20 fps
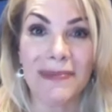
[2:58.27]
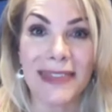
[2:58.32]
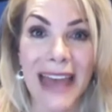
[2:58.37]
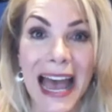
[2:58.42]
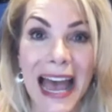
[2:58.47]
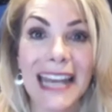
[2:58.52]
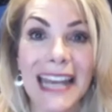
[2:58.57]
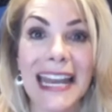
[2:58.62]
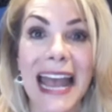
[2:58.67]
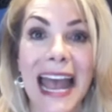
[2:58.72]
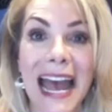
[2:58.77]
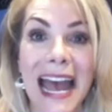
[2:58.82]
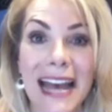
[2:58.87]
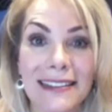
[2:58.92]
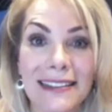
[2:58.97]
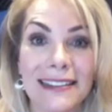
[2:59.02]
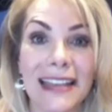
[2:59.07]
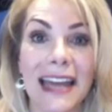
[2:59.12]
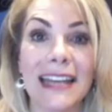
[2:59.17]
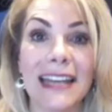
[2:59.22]
That
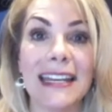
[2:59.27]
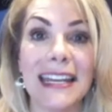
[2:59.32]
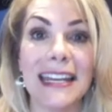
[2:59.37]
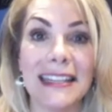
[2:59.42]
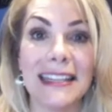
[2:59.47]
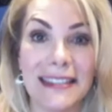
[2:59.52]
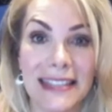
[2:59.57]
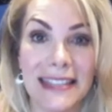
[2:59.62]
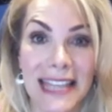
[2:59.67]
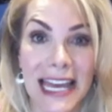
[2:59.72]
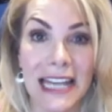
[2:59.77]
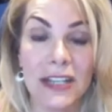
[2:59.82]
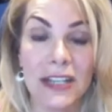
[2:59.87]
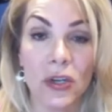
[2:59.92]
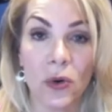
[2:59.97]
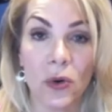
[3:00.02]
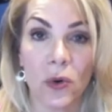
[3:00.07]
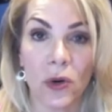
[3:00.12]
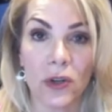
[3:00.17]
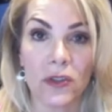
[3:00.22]
asset is
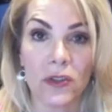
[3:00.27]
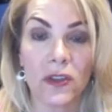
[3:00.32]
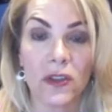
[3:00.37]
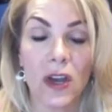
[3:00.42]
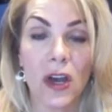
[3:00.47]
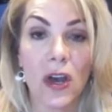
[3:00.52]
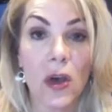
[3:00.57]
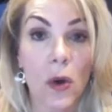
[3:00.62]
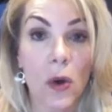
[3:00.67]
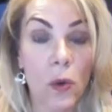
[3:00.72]
then yours.